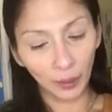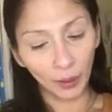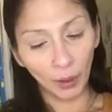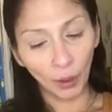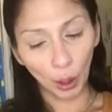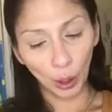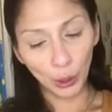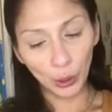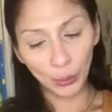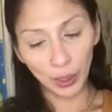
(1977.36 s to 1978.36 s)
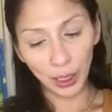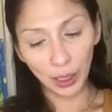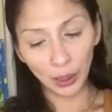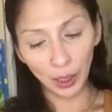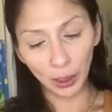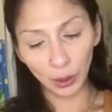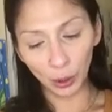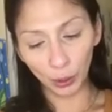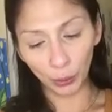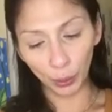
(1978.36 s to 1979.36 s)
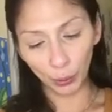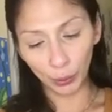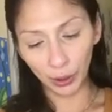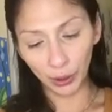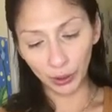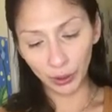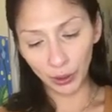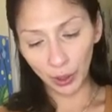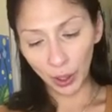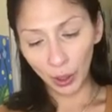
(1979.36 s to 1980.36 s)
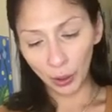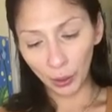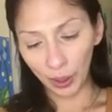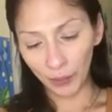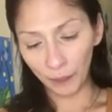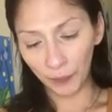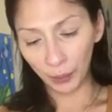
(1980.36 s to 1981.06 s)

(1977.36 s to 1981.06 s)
Are you in your crone years and feel